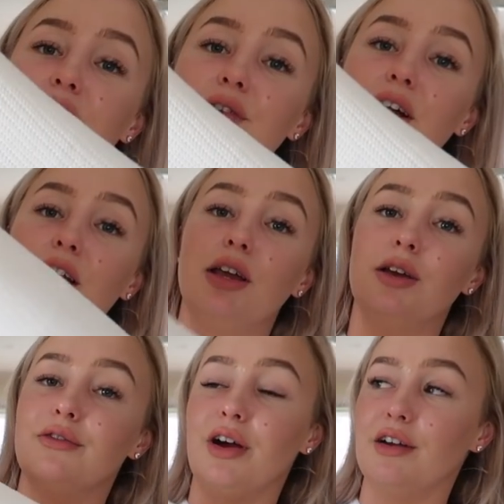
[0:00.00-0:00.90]
it's very
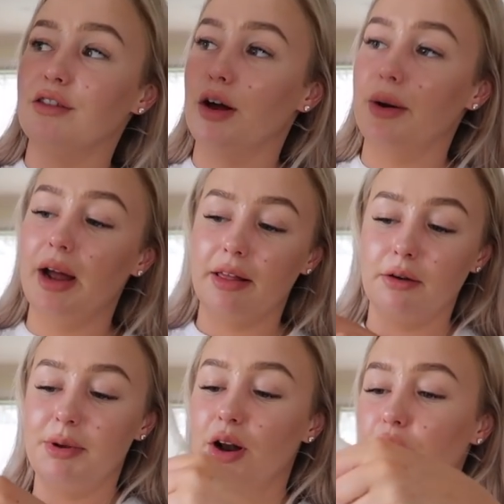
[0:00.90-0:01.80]
cute, very flowy, a
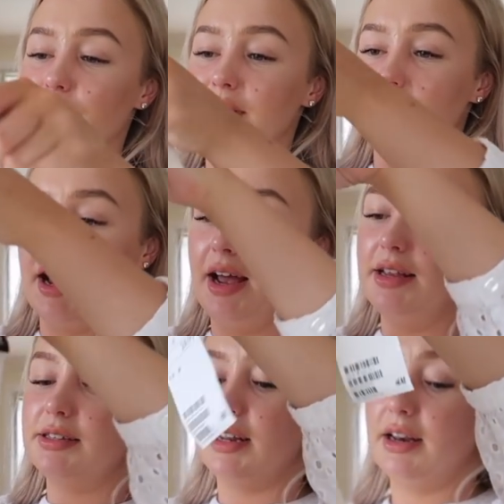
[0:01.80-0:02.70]
little bit
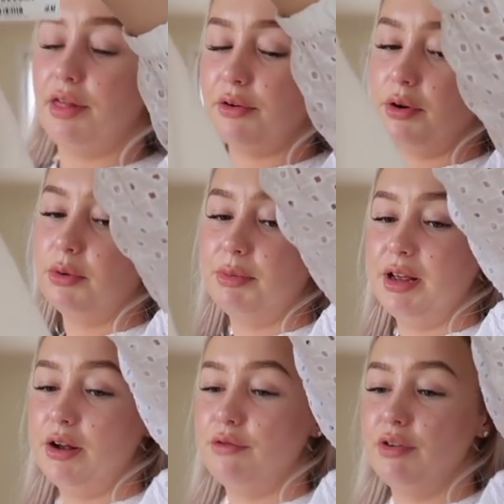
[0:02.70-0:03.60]
oversized, and I thought it would
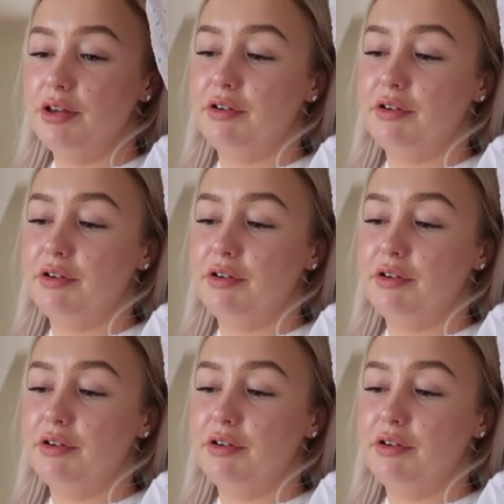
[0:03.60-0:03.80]
be really,